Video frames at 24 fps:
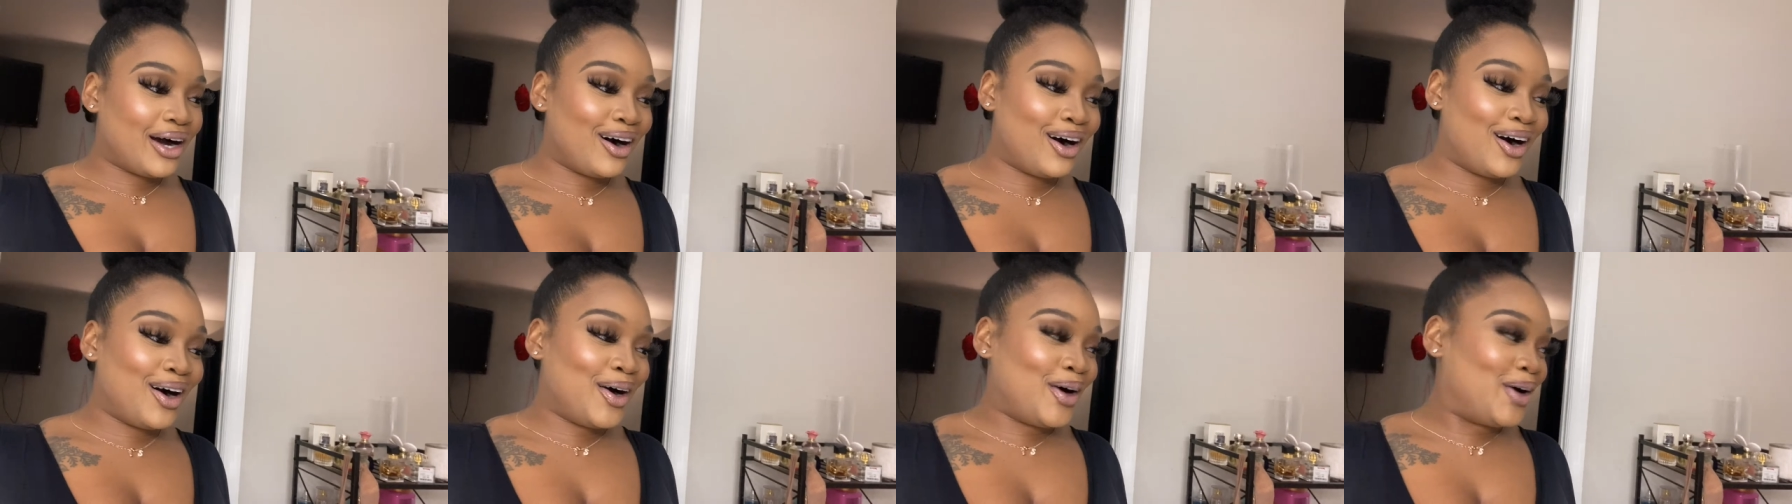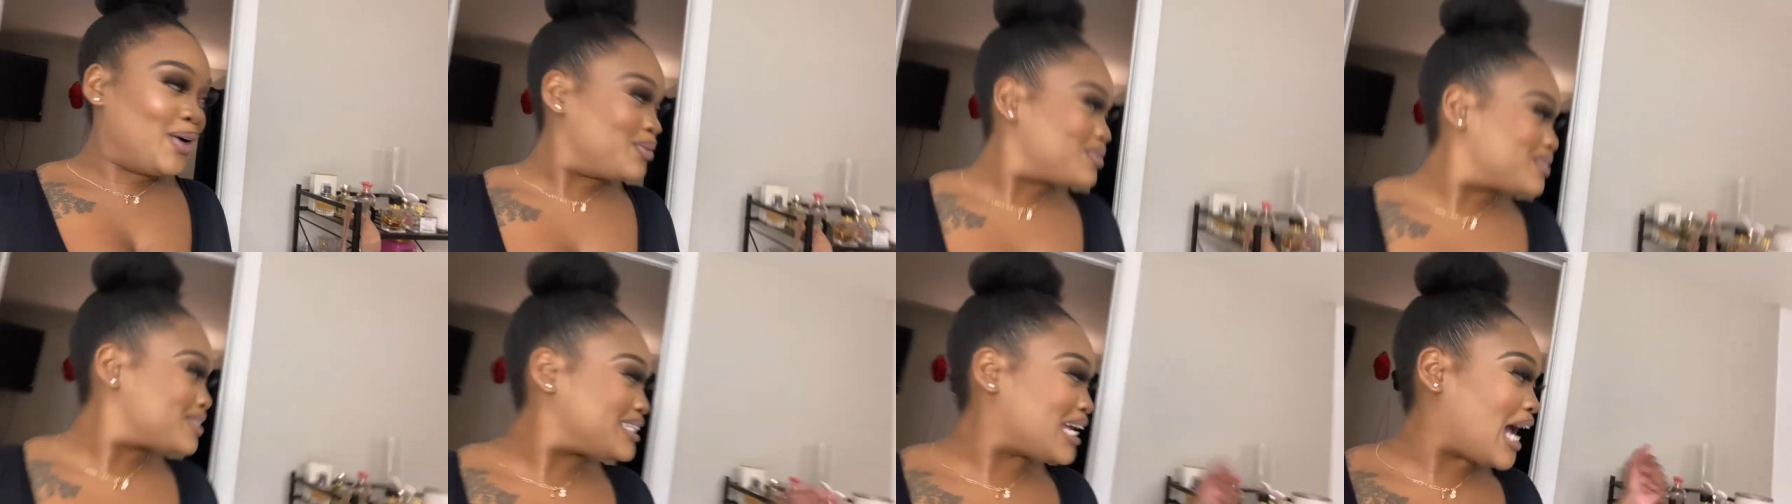
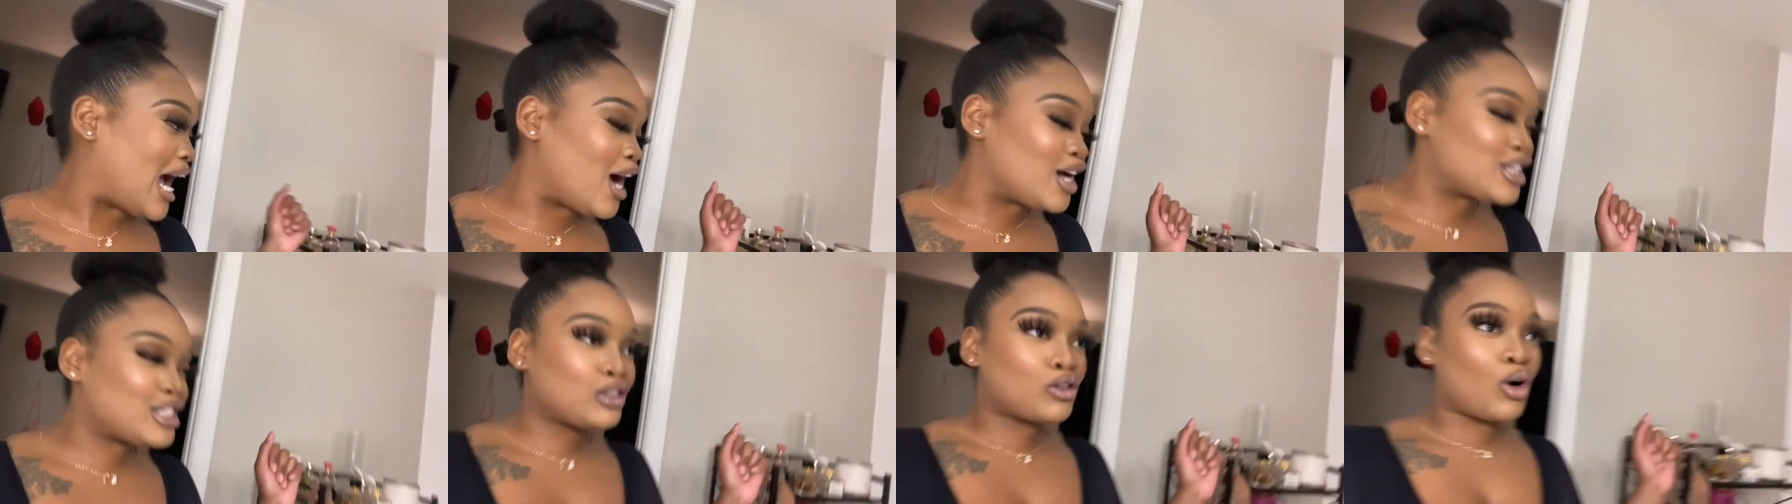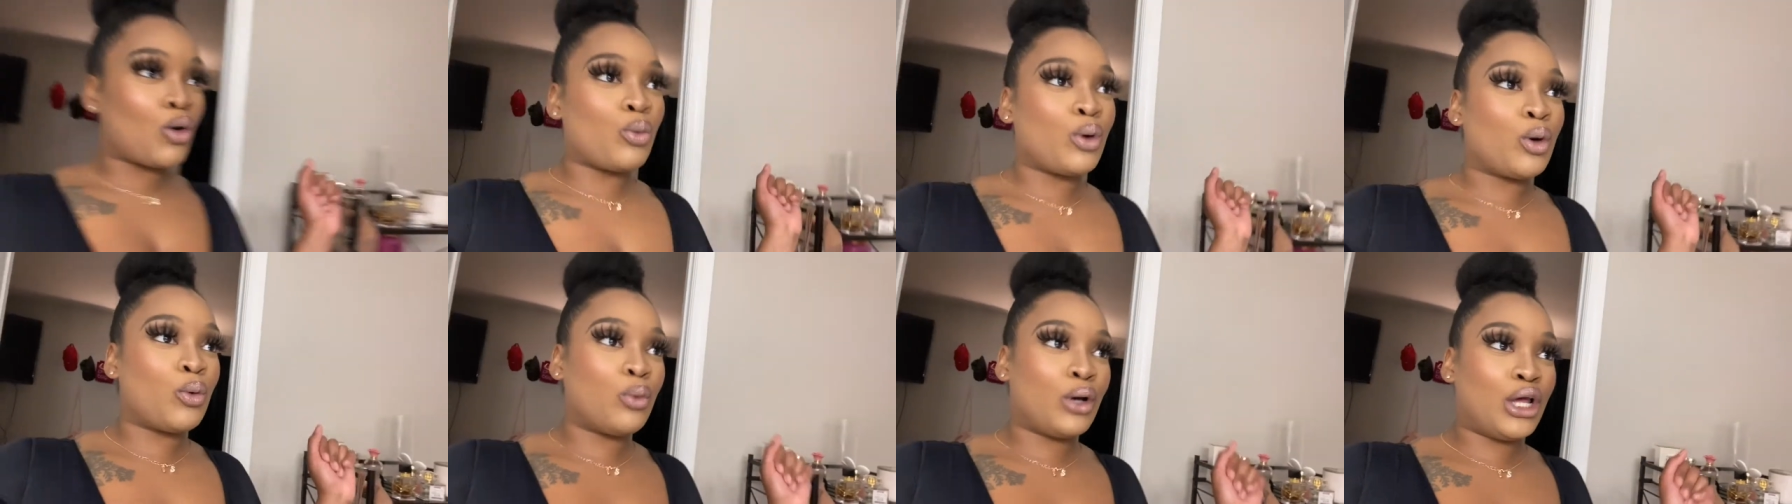um, y'all, so
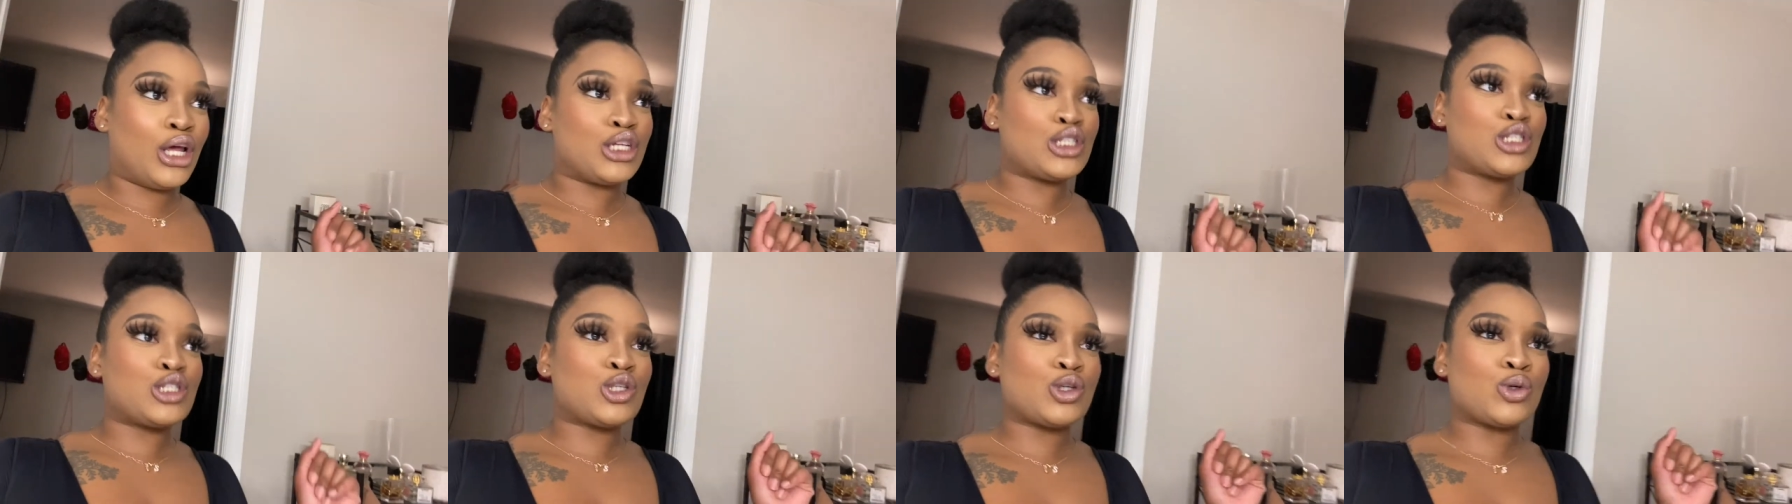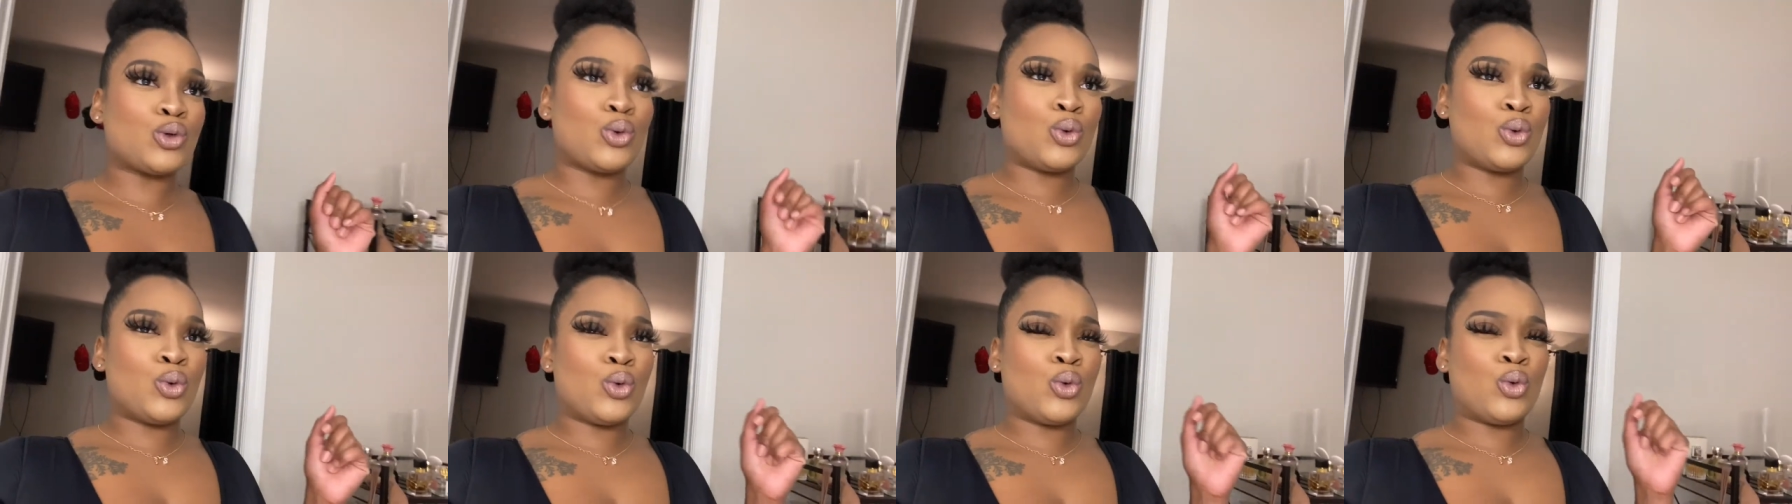we went
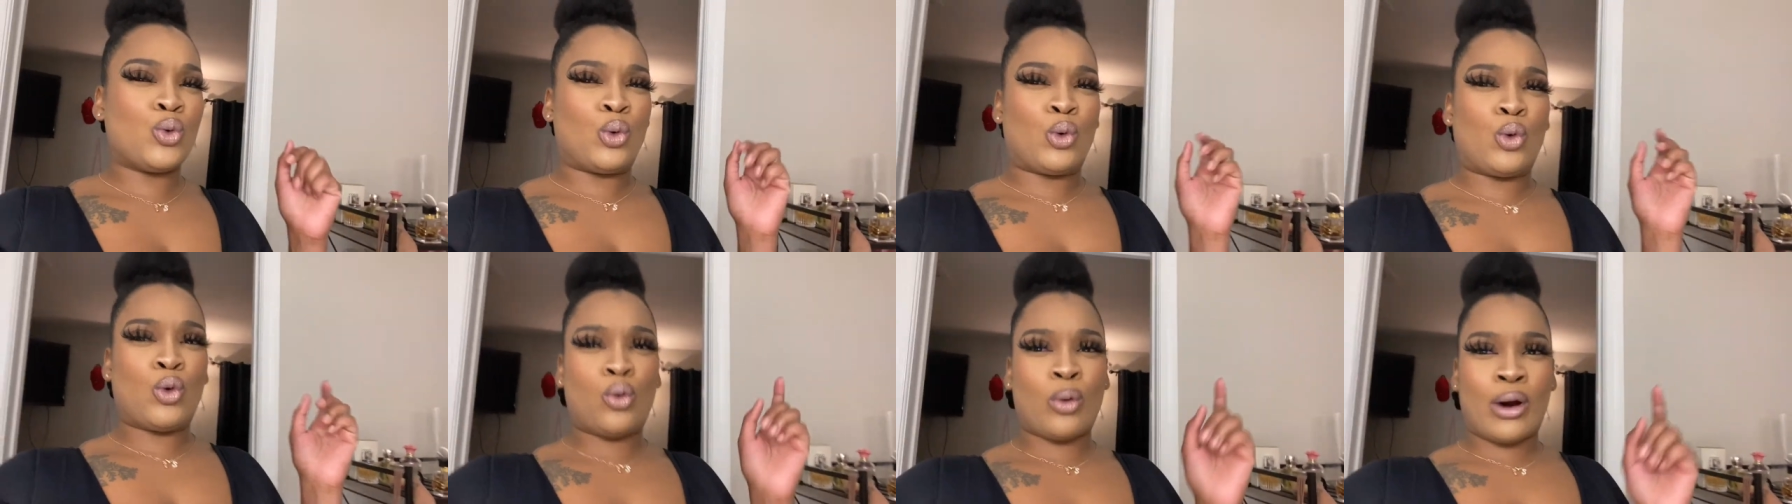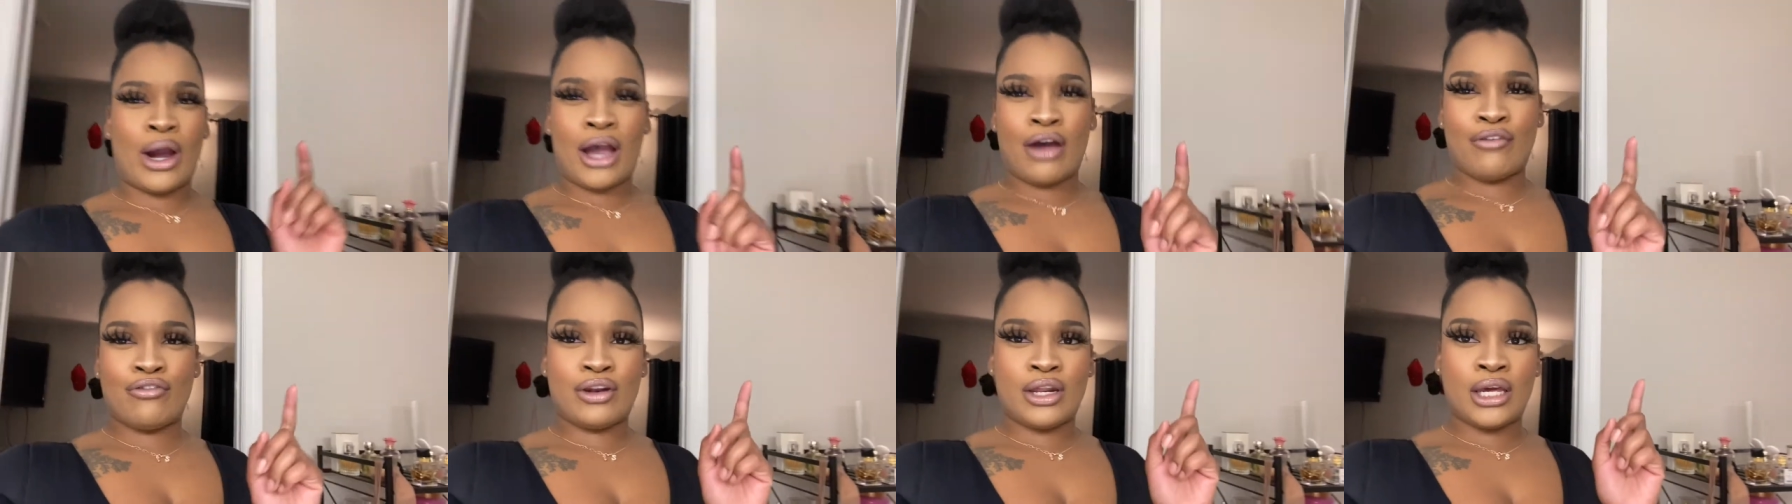to
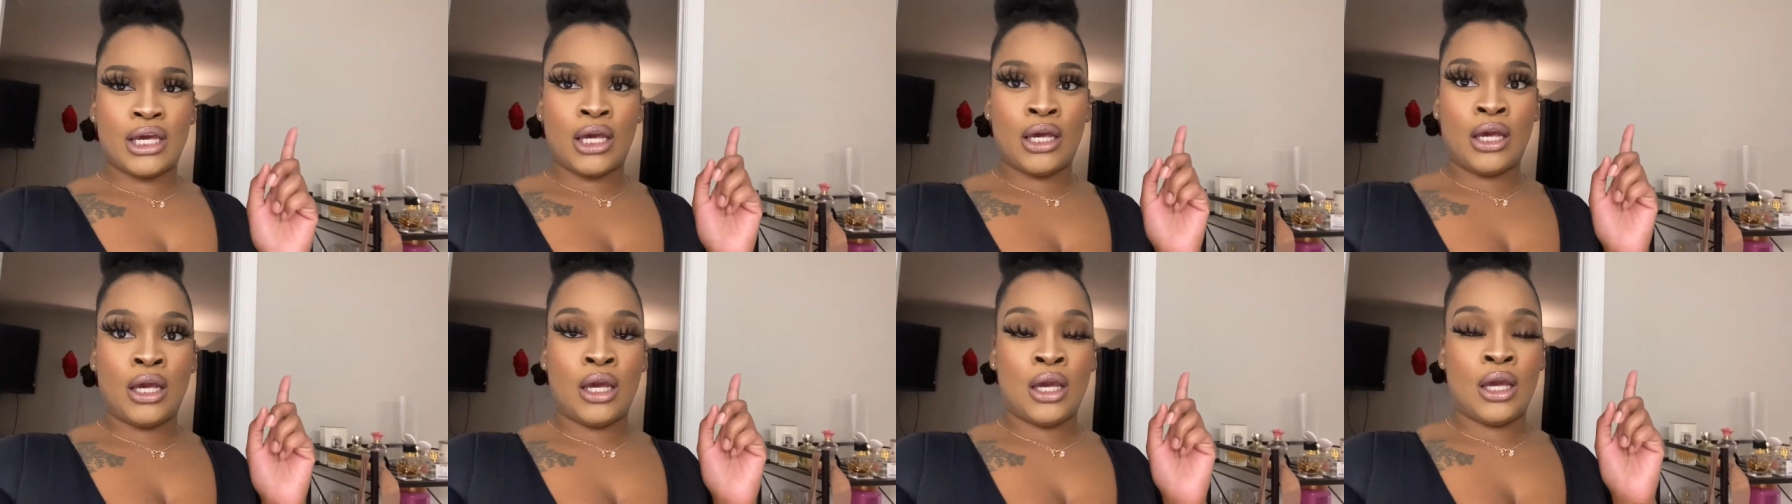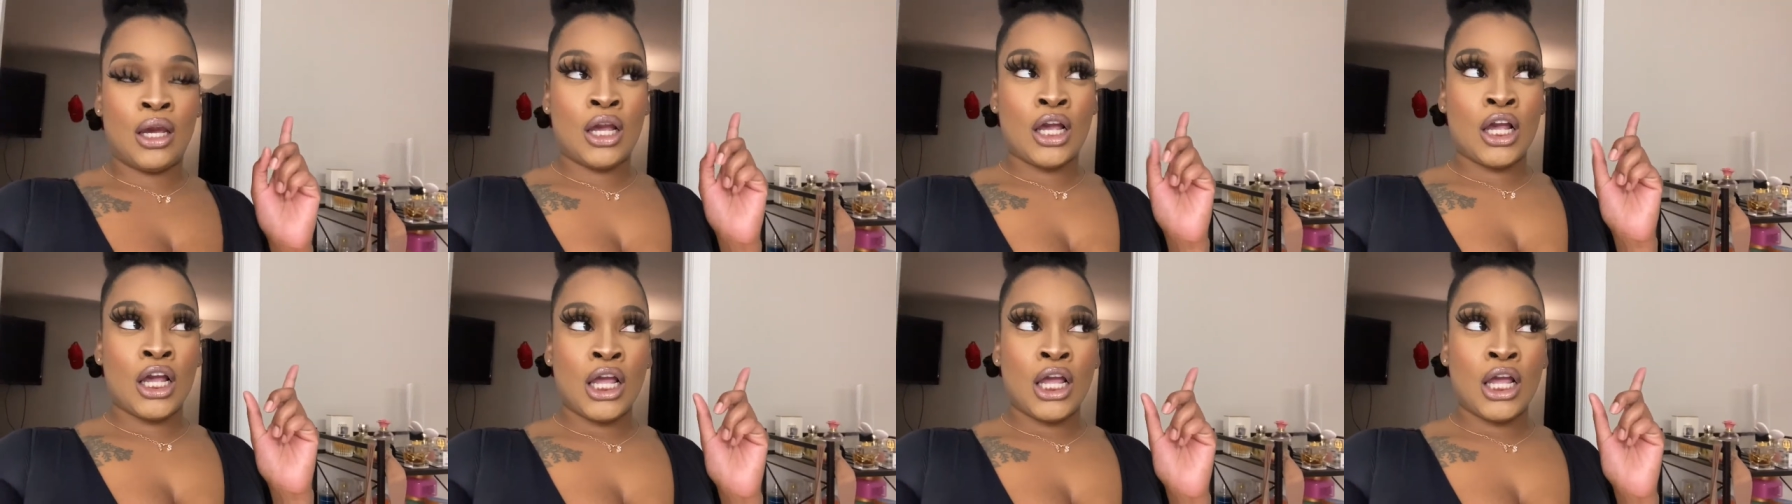Gravity